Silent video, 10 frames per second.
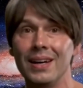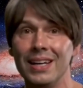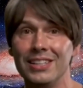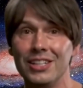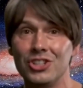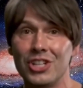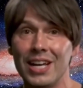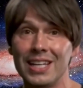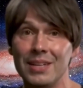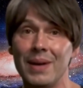Is it
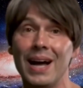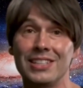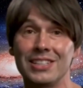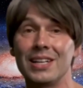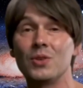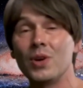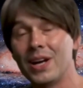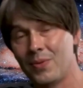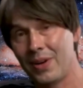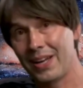shedding mass in a
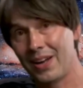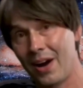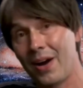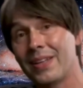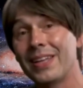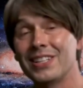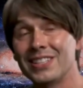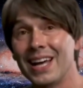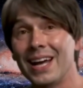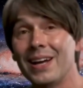way we can't
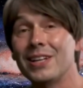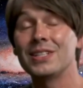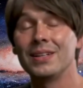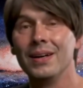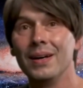detect?